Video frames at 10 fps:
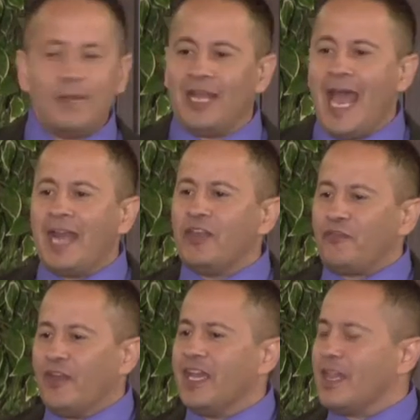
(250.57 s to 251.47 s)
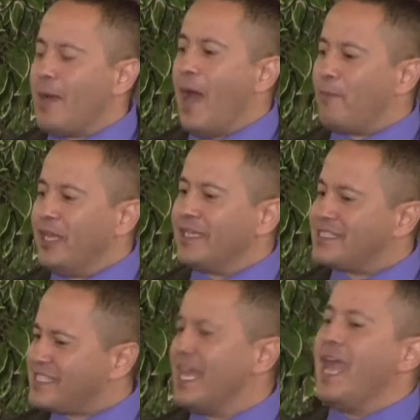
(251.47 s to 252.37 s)
I mean, how do you feel about being
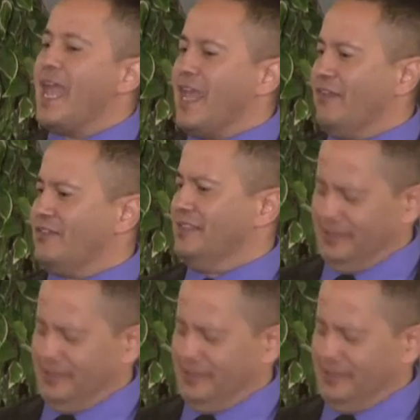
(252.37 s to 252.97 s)
saved?